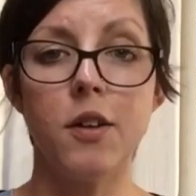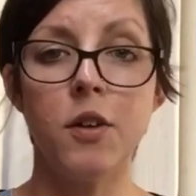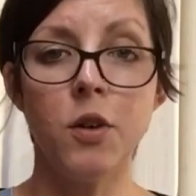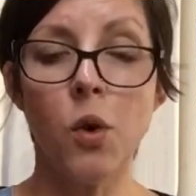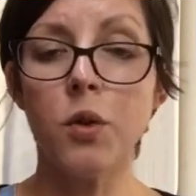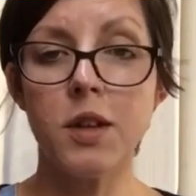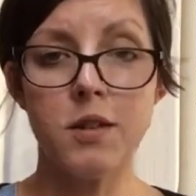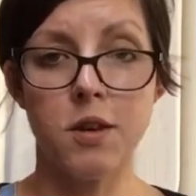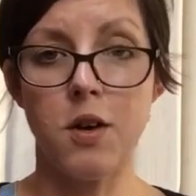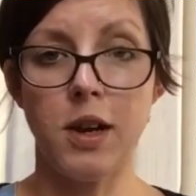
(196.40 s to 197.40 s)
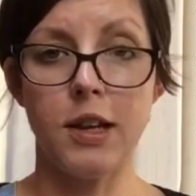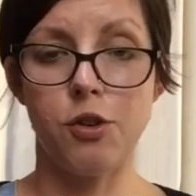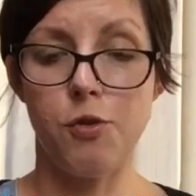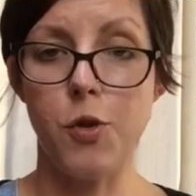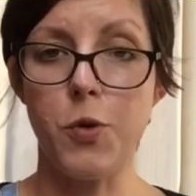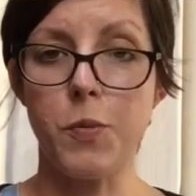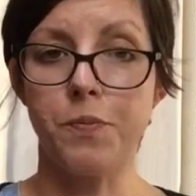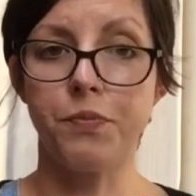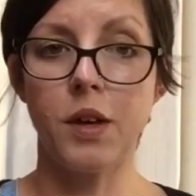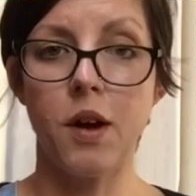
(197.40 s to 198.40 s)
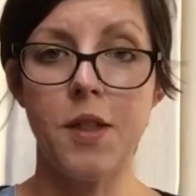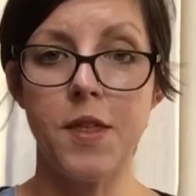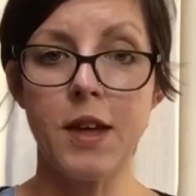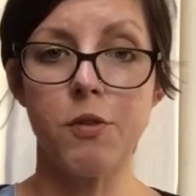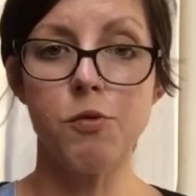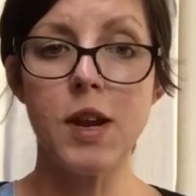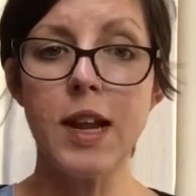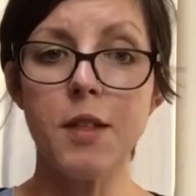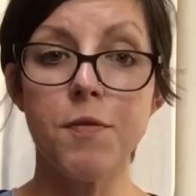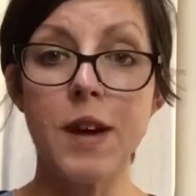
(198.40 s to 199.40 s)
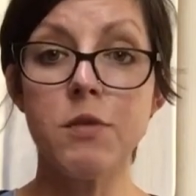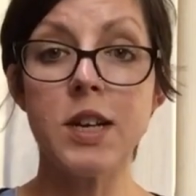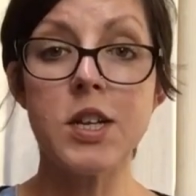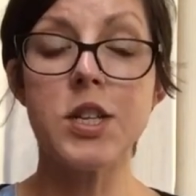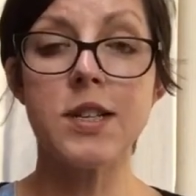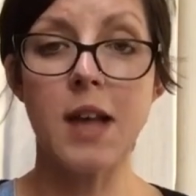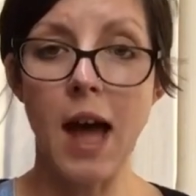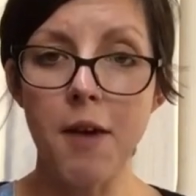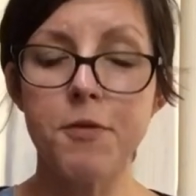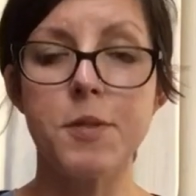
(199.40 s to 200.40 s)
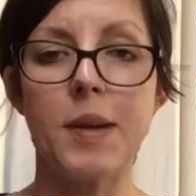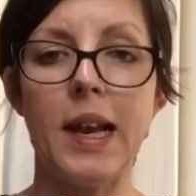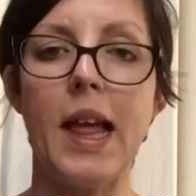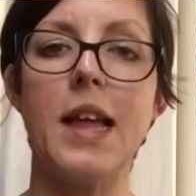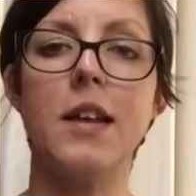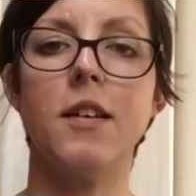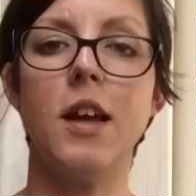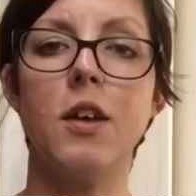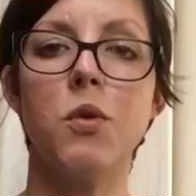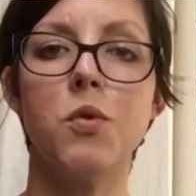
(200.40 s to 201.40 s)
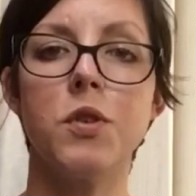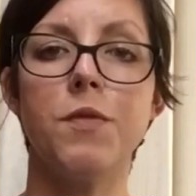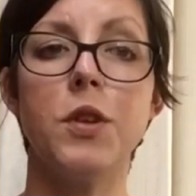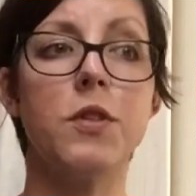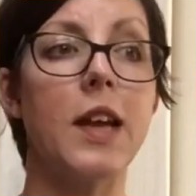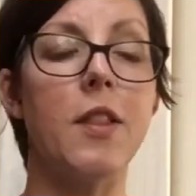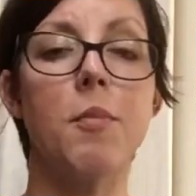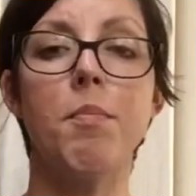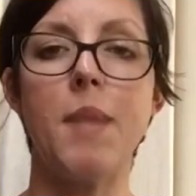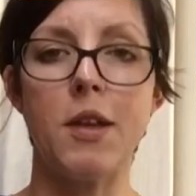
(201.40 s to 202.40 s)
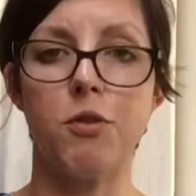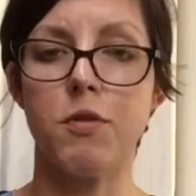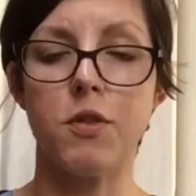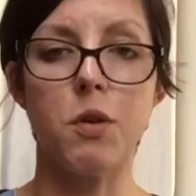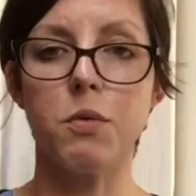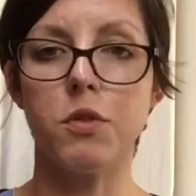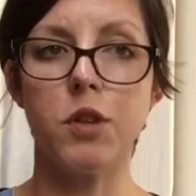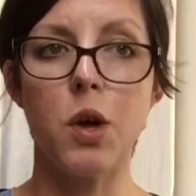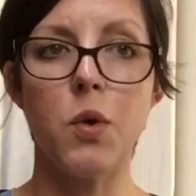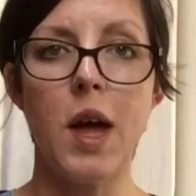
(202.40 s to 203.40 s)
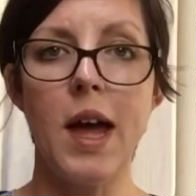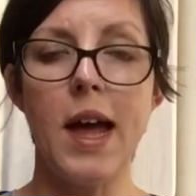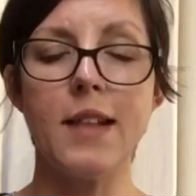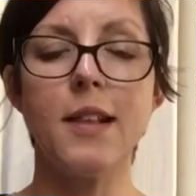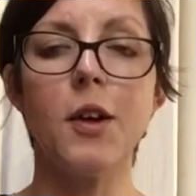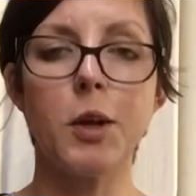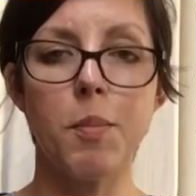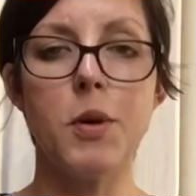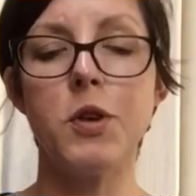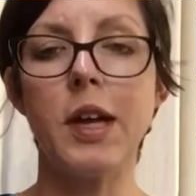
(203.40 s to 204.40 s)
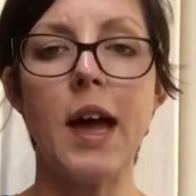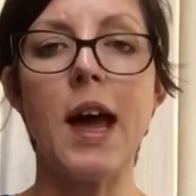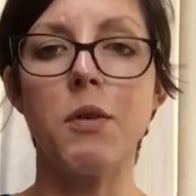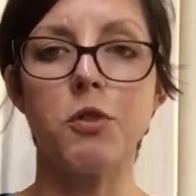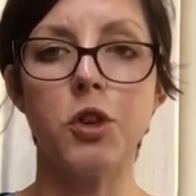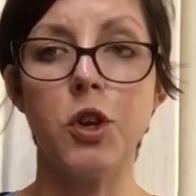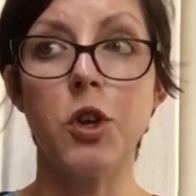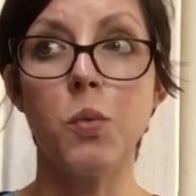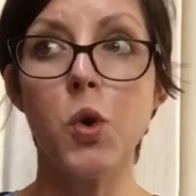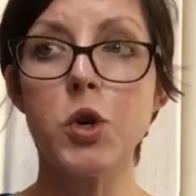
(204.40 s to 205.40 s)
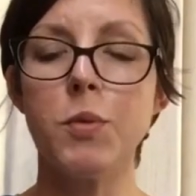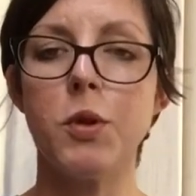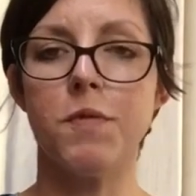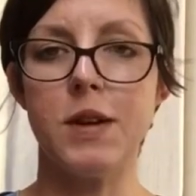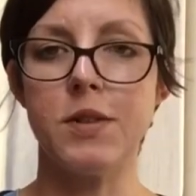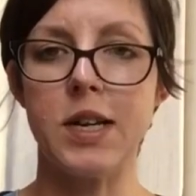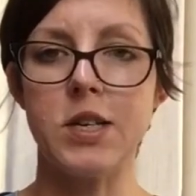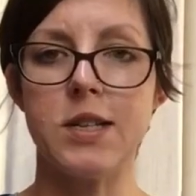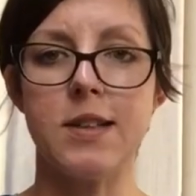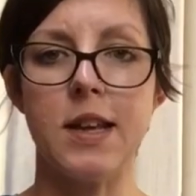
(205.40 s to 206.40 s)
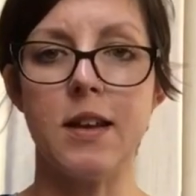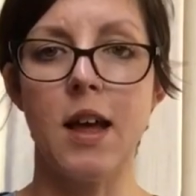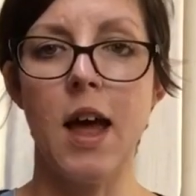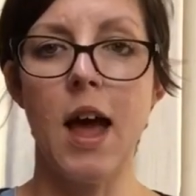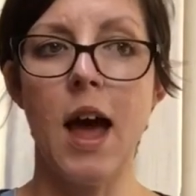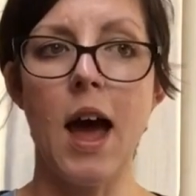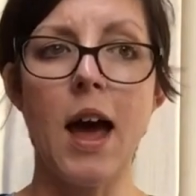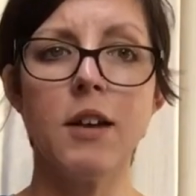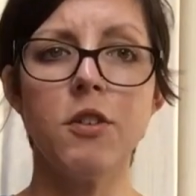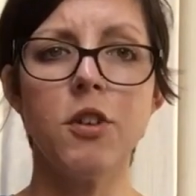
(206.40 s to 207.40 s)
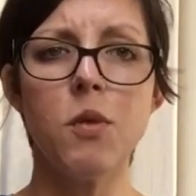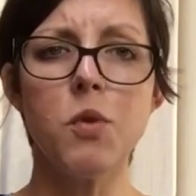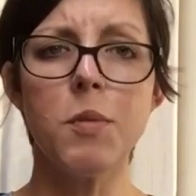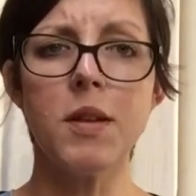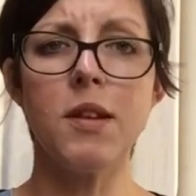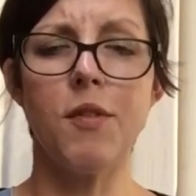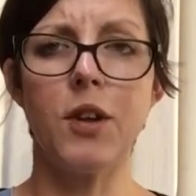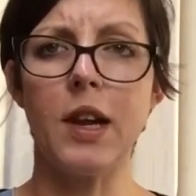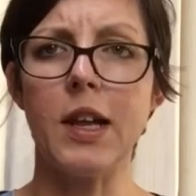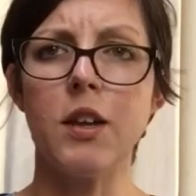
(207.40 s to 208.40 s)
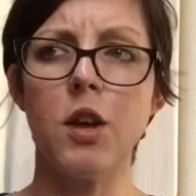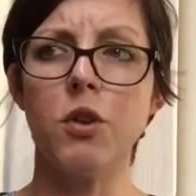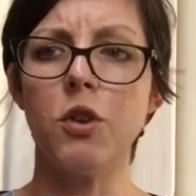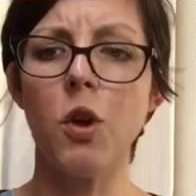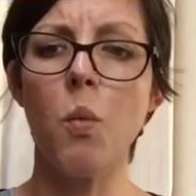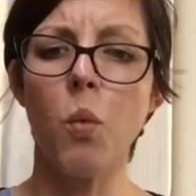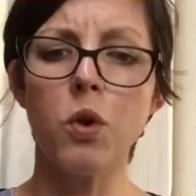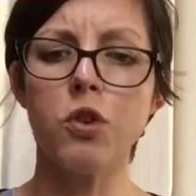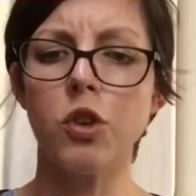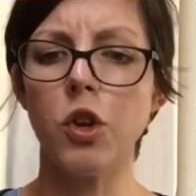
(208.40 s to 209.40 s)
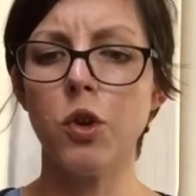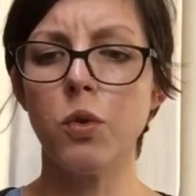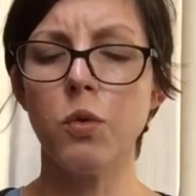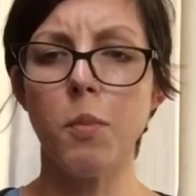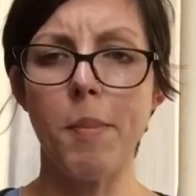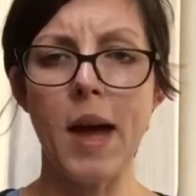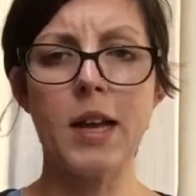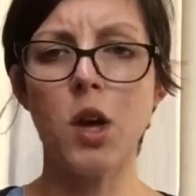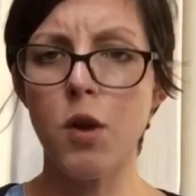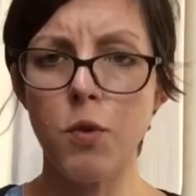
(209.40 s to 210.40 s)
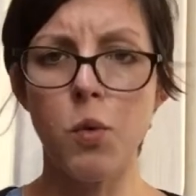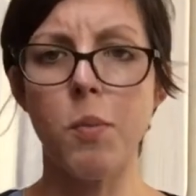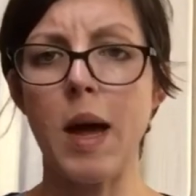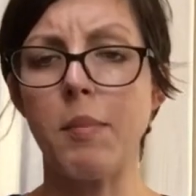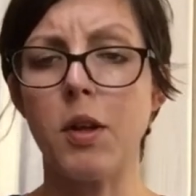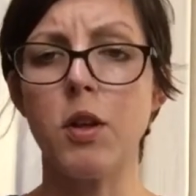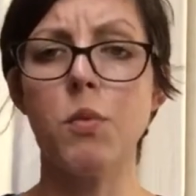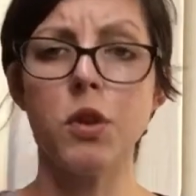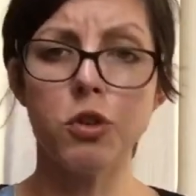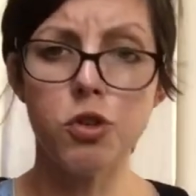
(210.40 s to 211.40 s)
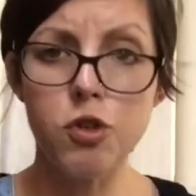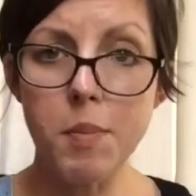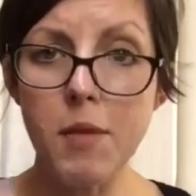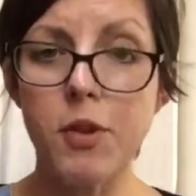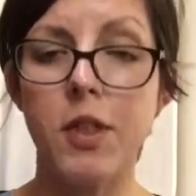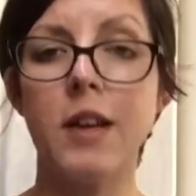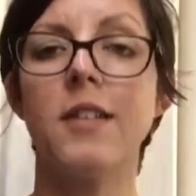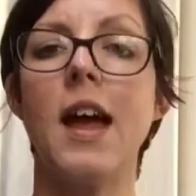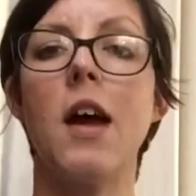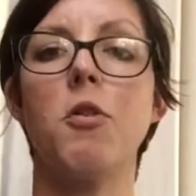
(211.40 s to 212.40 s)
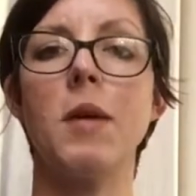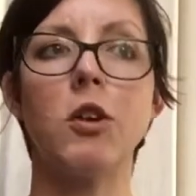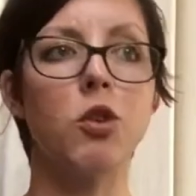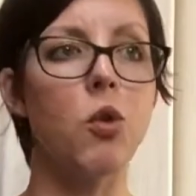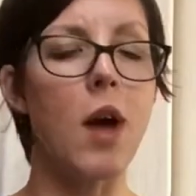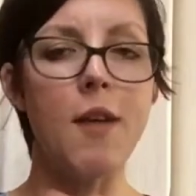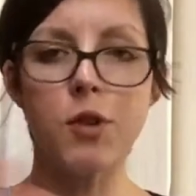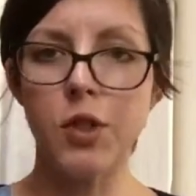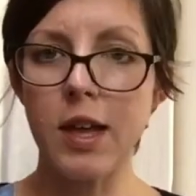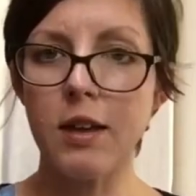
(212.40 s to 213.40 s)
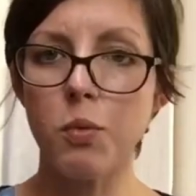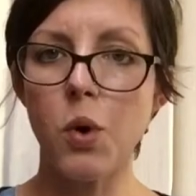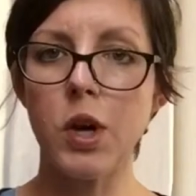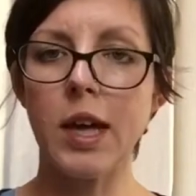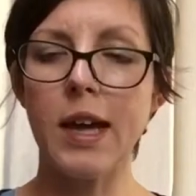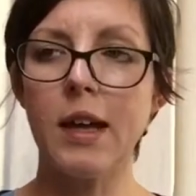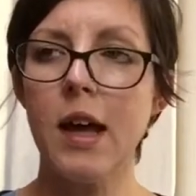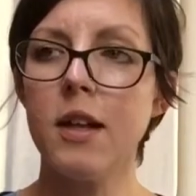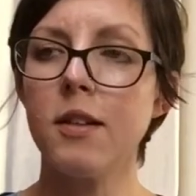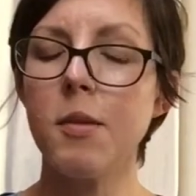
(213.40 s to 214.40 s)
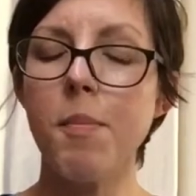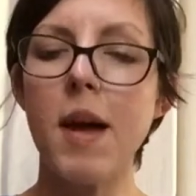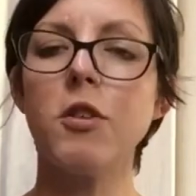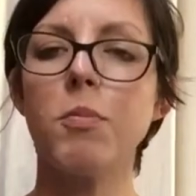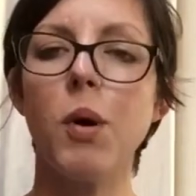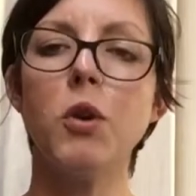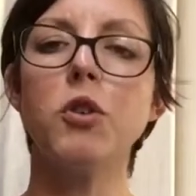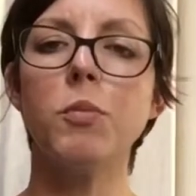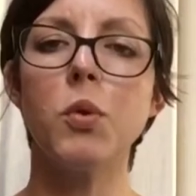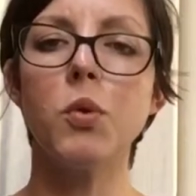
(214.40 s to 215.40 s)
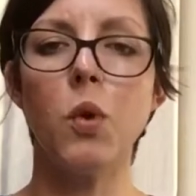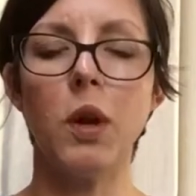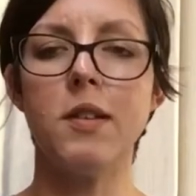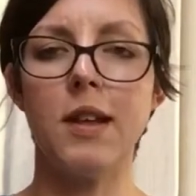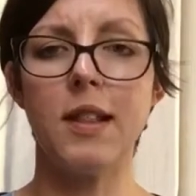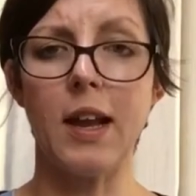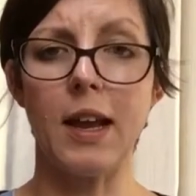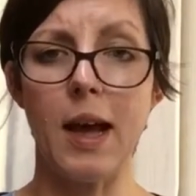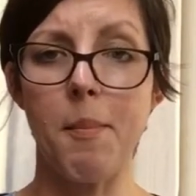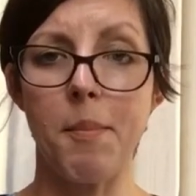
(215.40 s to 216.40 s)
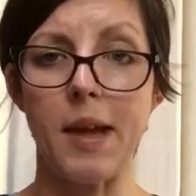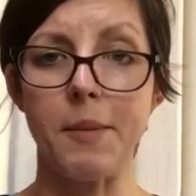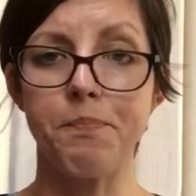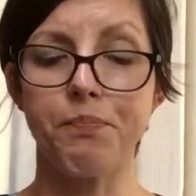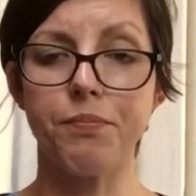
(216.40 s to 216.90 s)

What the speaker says: Not entirely true. I think really the foundations have to be laid in order for you to get the best results. So it's like building a house, you want to put the foundations in, and you don't want to be slovenly, you don't want to paint over wallpaper, you want to strip everything down, make sure everything is working to the best possible quality that it can be.